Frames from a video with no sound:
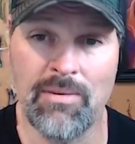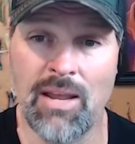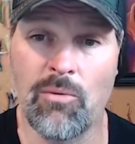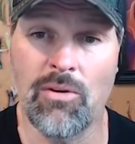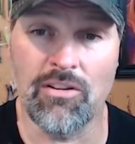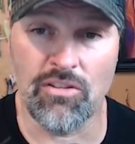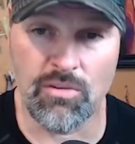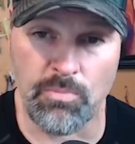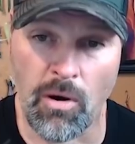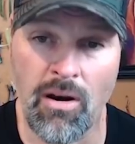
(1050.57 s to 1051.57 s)
They want to
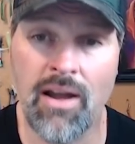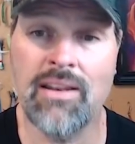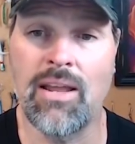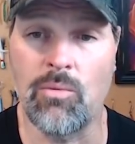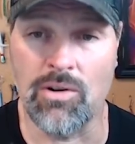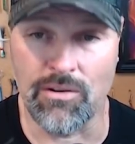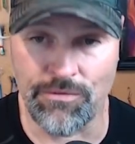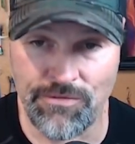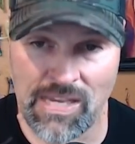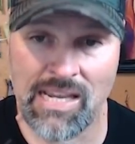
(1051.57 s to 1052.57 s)
spawn. They want to
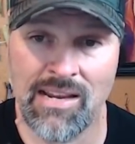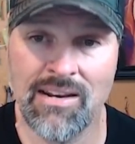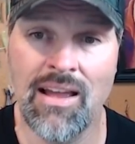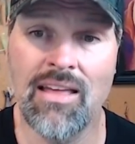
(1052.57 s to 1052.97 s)
feed.